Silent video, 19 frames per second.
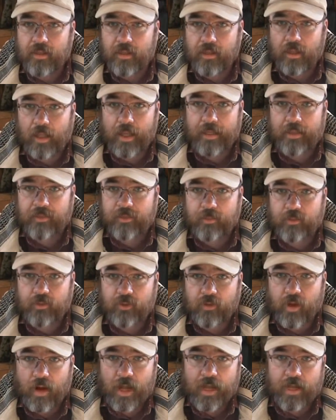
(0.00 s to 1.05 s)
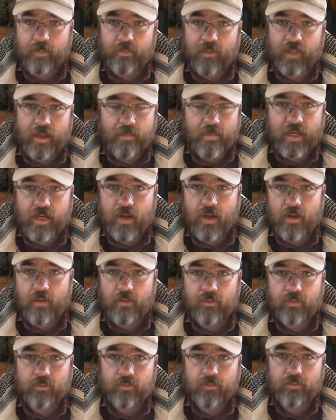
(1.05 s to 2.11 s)
like, subscribe, let me
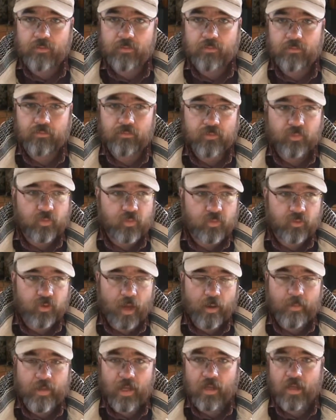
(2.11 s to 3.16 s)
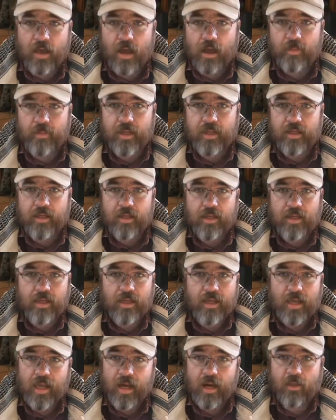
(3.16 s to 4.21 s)
know, drop me a comment,
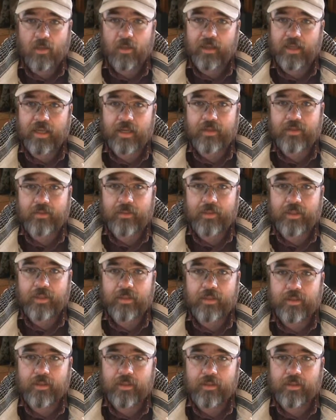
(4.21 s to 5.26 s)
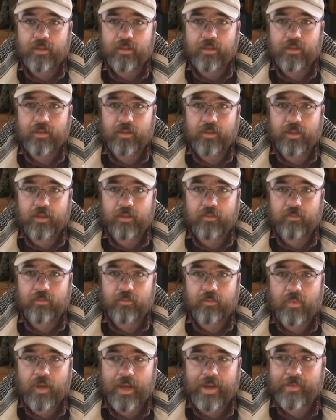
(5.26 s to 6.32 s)
and I'll look into it.
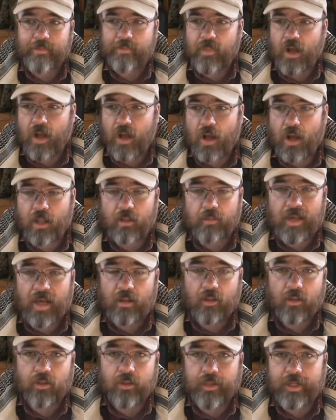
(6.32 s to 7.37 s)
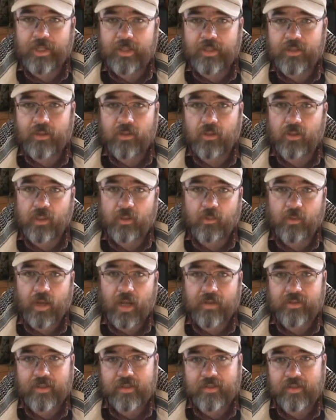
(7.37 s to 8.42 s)
I'm all about learning. It's a learning
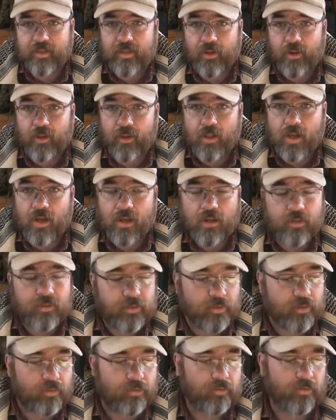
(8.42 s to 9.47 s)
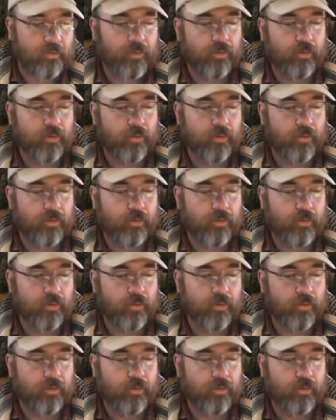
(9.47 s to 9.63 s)
process as I go along. So